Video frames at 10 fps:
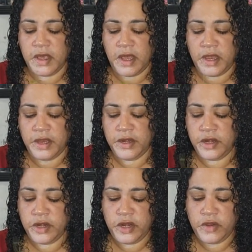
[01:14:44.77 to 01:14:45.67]
I
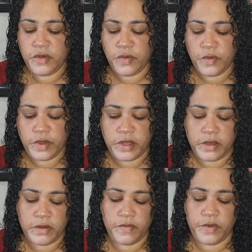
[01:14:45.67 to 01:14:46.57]
knew
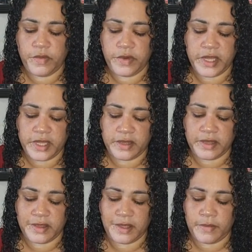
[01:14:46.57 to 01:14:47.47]
we will get
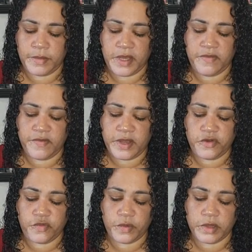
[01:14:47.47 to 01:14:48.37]
them
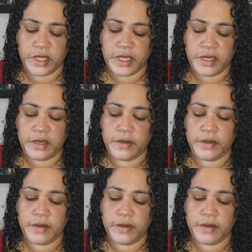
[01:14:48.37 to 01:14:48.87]
eventually.